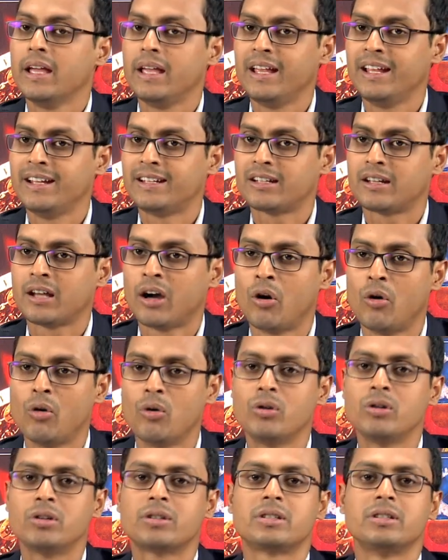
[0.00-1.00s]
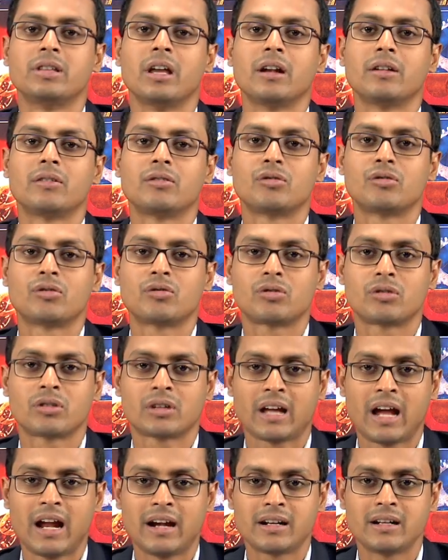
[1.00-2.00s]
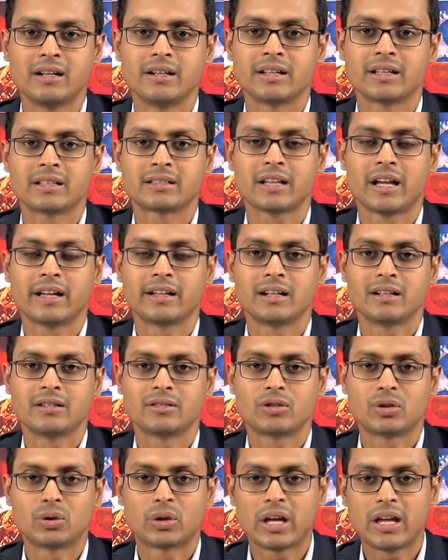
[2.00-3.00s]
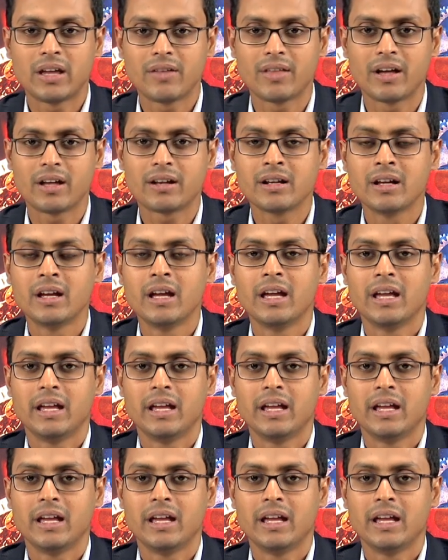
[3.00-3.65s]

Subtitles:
It holds the catalytic cycle together.